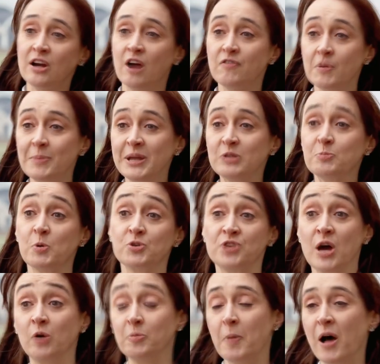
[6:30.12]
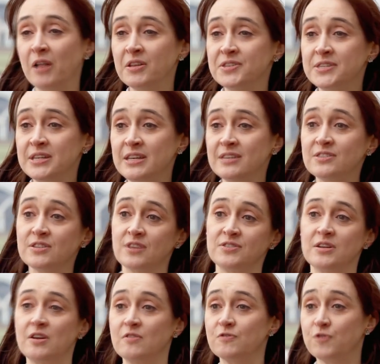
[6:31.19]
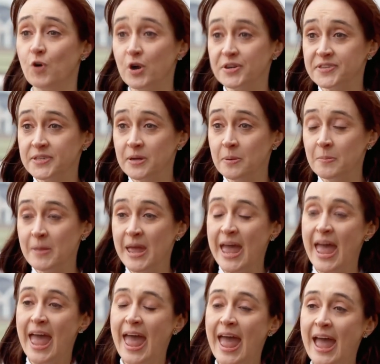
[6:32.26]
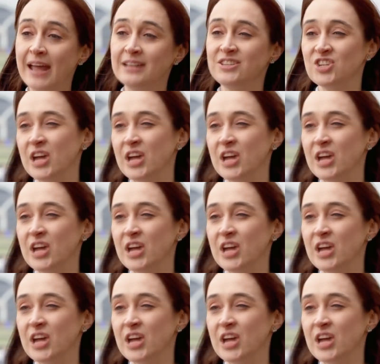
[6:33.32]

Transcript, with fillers: government puts out policies, doesn't enforce them, and